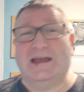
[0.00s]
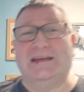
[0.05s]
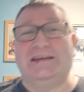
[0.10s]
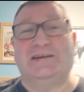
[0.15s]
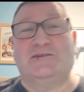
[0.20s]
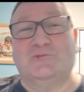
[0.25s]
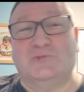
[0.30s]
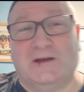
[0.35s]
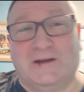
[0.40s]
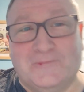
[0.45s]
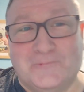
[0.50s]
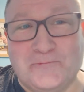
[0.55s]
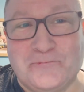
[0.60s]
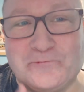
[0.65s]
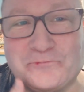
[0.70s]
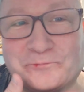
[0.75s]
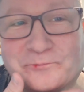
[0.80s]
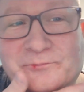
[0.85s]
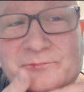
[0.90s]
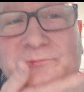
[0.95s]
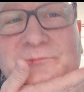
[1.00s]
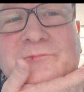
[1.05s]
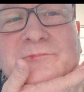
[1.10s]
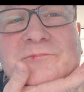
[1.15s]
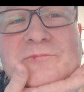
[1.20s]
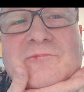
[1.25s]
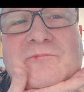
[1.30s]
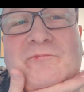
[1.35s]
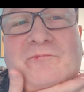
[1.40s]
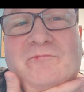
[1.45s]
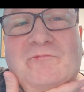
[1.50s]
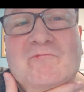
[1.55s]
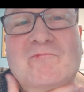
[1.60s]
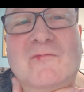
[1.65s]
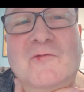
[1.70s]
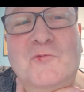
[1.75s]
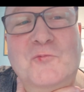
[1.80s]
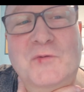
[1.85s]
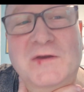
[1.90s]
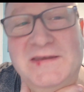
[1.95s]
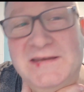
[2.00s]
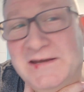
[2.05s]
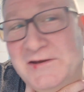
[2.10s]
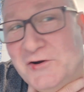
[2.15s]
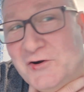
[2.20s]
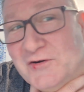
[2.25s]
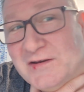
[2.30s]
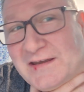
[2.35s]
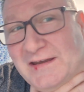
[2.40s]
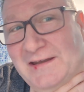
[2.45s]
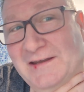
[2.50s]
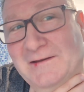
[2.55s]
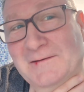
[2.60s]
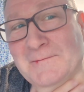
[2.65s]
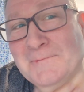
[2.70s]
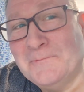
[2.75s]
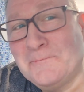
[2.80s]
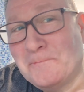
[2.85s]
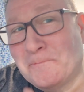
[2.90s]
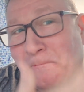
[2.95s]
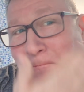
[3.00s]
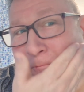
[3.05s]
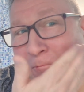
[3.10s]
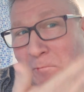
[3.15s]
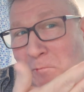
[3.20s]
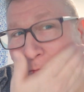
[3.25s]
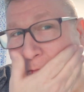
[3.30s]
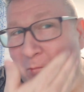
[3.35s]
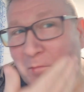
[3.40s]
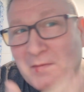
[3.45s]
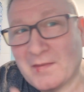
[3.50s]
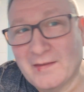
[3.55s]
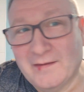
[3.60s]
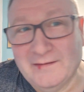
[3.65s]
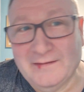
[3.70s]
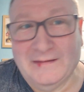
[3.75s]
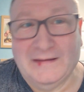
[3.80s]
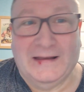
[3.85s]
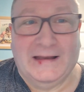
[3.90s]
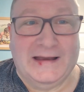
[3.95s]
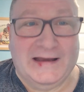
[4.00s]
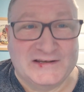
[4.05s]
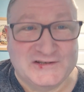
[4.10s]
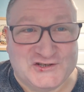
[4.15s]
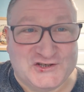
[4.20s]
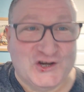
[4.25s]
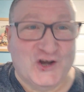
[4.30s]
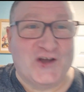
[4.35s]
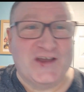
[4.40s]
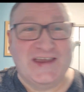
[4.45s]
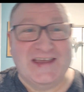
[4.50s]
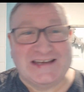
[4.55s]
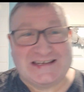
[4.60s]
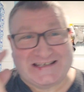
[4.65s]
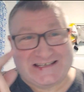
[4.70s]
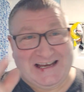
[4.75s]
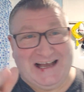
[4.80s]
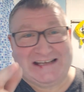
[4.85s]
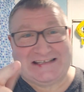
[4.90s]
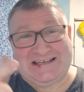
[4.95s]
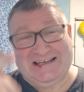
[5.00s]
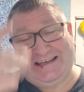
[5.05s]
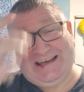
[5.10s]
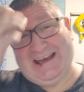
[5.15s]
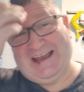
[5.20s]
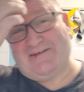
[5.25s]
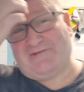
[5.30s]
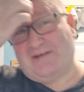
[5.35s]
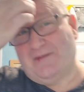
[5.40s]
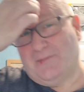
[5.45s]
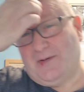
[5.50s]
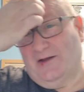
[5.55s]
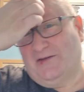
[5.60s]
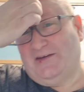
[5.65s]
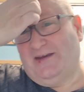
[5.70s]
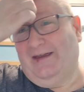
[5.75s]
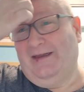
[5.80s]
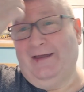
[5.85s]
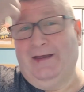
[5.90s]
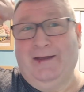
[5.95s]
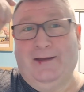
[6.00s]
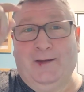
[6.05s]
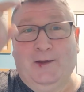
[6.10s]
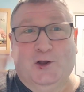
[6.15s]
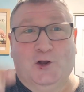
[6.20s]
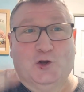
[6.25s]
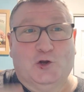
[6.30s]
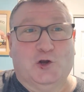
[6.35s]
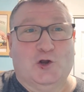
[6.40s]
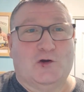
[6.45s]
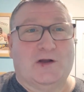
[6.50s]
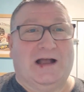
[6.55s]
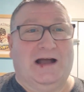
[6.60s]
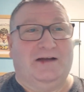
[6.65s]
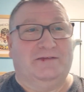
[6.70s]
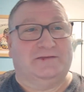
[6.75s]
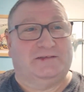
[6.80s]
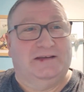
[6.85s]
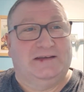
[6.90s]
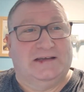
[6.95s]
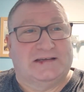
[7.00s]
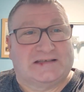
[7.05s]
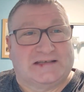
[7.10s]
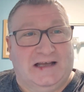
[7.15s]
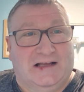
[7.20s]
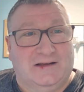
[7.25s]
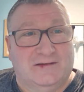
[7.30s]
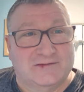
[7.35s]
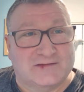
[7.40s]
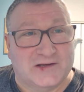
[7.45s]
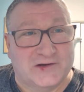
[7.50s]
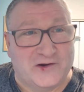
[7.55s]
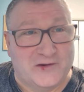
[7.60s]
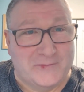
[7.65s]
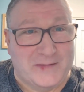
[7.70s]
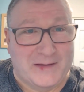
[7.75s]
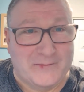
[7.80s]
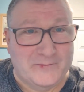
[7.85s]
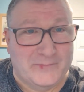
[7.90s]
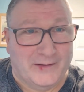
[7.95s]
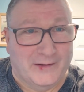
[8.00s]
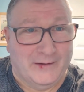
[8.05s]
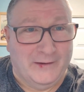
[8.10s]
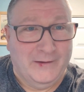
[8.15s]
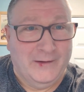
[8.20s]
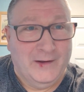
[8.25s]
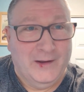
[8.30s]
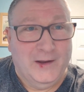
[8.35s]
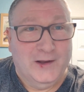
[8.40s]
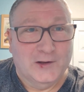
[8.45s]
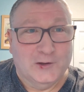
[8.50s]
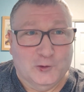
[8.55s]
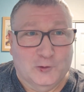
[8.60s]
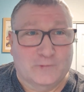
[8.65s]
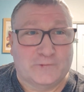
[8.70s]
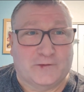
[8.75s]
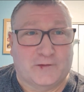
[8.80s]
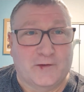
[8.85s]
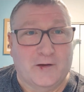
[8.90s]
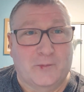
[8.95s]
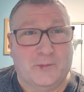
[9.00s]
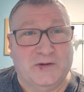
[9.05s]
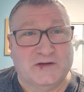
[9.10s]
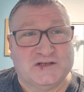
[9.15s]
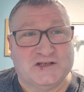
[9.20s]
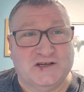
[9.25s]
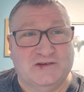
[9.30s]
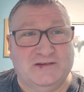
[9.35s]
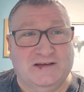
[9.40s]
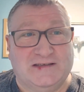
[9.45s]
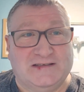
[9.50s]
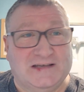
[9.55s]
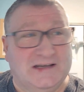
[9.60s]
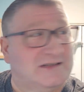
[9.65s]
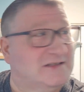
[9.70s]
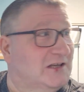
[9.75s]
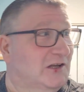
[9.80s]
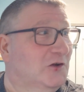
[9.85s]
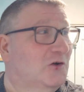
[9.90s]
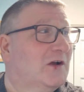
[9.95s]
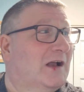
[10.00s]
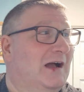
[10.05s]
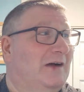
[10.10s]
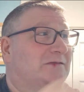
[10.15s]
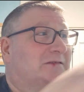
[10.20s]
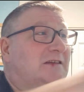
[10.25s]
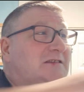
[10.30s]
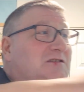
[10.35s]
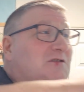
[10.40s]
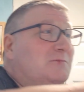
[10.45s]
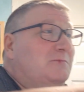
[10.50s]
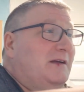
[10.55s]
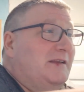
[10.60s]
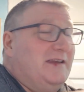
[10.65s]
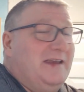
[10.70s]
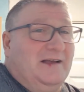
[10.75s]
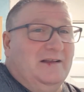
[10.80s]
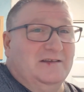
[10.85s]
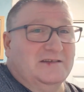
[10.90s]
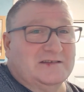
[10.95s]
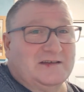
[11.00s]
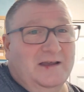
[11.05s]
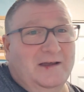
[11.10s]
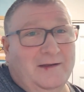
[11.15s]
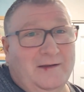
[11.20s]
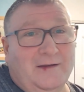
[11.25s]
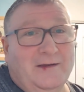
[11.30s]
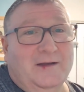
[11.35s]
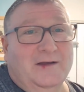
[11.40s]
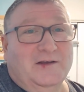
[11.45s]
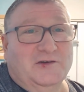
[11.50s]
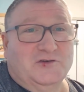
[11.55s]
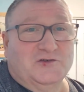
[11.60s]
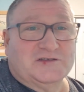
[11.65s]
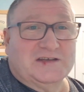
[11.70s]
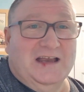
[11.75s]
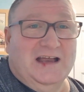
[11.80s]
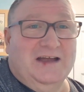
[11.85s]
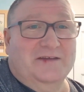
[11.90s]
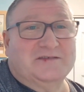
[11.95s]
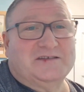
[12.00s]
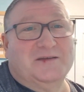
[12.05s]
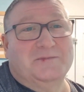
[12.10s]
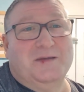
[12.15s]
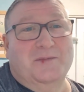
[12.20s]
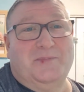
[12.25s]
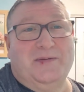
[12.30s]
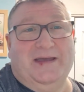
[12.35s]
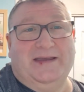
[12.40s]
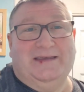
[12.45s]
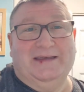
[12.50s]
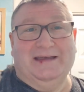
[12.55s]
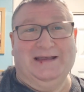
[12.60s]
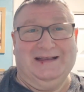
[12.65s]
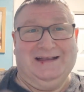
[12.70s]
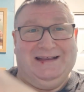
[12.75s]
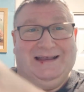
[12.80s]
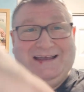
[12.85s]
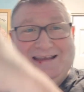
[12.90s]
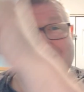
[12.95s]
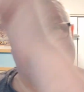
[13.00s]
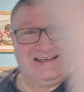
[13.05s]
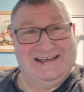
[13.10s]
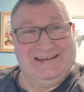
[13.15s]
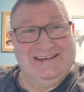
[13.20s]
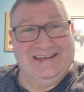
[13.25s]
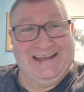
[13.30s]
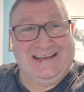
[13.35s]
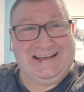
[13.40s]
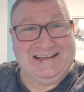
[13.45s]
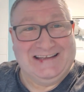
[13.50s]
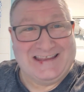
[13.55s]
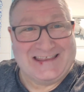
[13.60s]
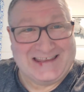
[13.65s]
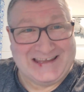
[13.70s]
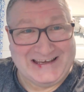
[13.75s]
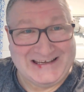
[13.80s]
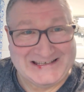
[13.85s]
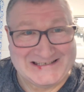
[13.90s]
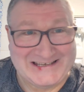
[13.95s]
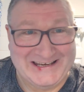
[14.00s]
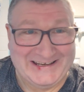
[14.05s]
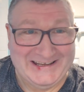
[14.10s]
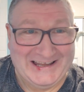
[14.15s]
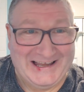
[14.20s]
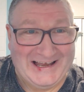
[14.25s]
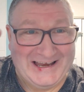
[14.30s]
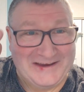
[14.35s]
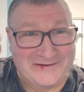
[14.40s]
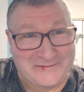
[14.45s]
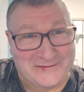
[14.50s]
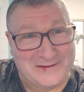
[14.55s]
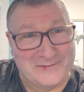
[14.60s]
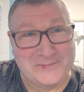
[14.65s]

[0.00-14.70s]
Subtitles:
didn't we? We did okay. Enjoy your Saturday, everybody. Look after yourselves, and remember, look for an opportunity to look after somebody else. Doesn't have to be big. It's the little things in life that